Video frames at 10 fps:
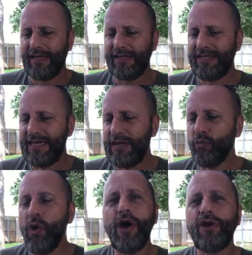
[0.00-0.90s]

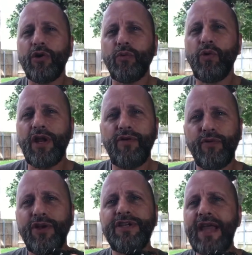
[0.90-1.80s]
T1 or
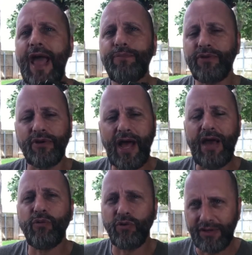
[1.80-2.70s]
whatever adapter.
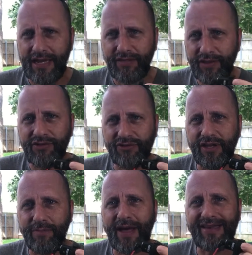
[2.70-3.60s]
I will link this
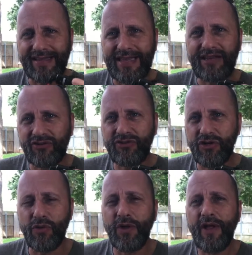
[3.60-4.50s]
in my links
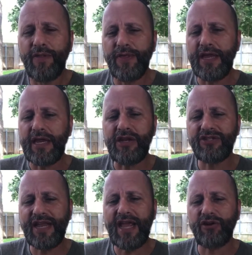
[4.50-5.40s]
too. The
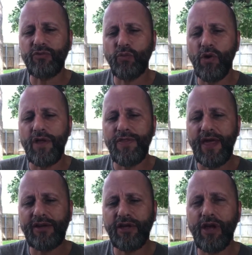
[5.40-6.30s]
standard one
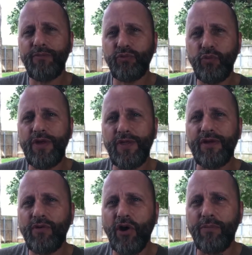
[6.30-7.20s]
that comes with
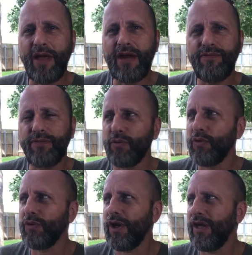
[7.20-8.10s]
it are made
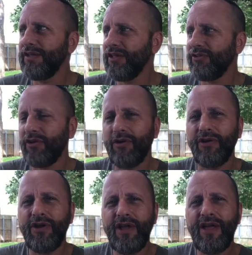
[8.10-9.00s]
for
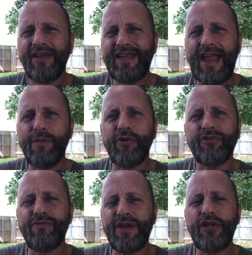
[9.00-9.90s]
DSLR
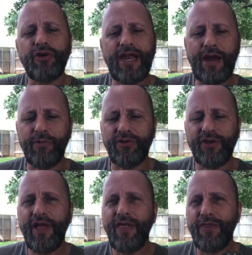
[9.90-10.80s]
cameras and video cameras.
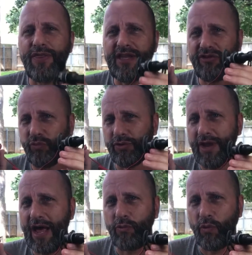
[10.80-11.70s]
This will
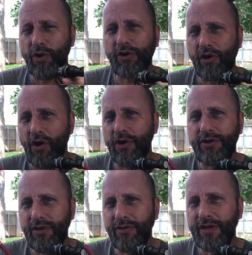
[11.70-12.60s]
not work
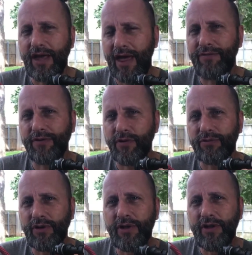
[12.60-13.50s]
on the
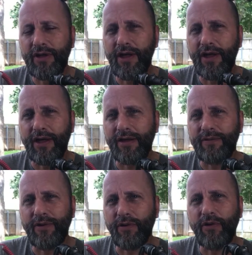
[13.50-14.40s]
iPhone
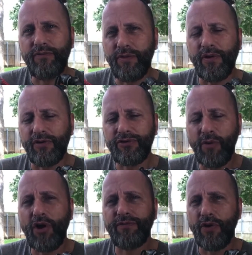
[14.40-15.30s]
or
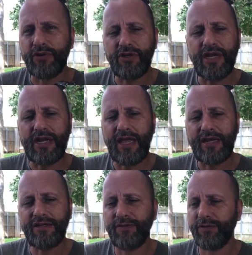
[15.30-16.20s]
smartphone. You need a
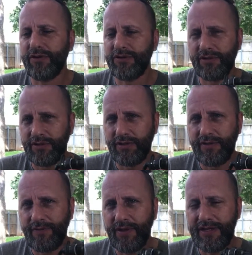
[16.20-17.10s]
different
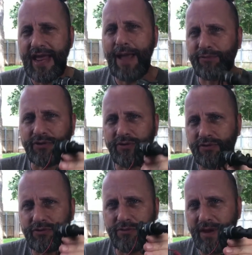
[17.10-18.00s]
adapter
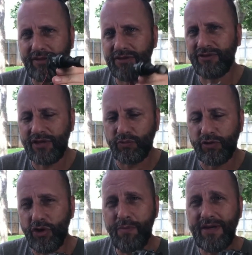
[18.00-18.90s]
to make these things
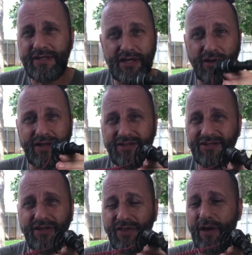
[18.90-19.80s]
work. No big deal. It's
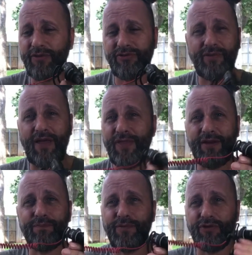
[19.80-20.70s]
still, I
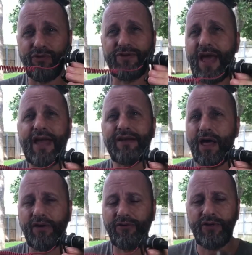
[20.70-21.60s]
think this was
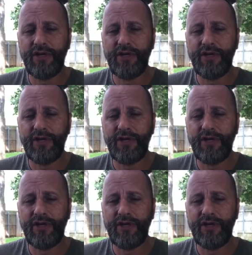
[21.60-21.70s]
$9